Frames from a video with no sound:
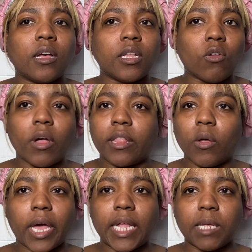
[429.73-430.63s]

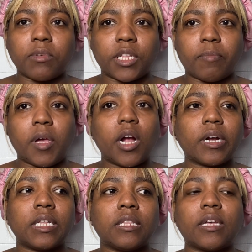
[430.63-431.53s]
looking them to their
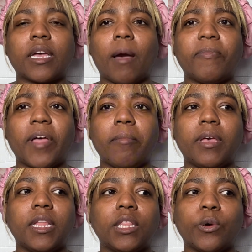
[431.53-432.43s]
parents, they kept them
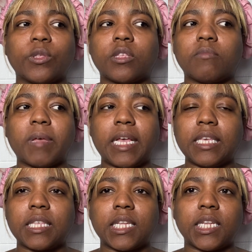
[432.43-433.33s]
in those
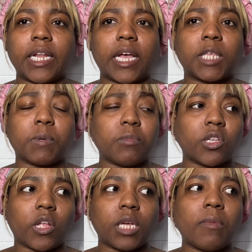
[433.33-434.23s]
places and did experiments
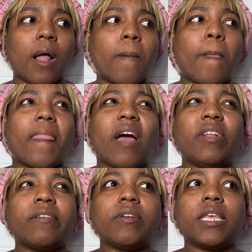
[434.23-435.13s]
on them. I've
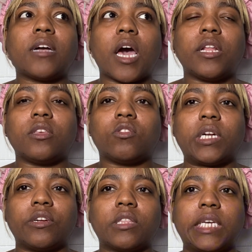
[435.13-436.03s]
never really gotten into
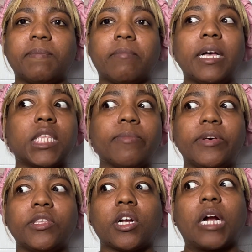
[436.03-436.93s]
Stranger Things, but my
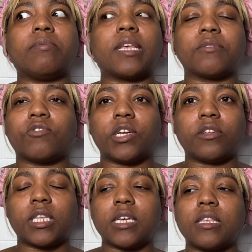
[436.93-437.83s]
siblings are obsessed with Stranger
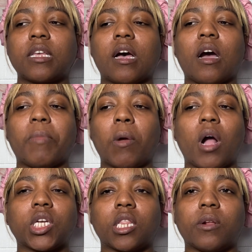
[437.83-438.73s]
Things. They
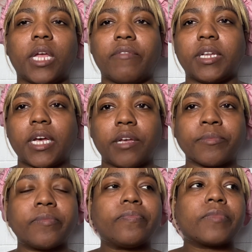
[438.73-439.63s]
watch it literally every day,
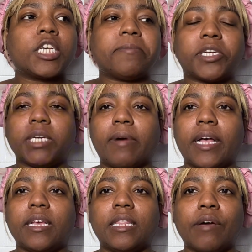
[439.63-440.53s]
especially
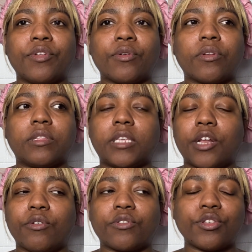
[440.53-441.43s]
my 11-year-old and
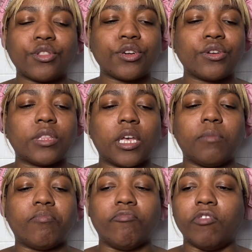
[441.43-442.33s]
10-year-old sisters. They
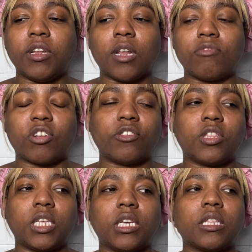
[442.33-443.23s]
really love Stranger
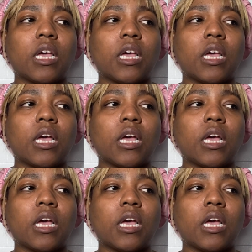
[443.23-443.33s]
Things.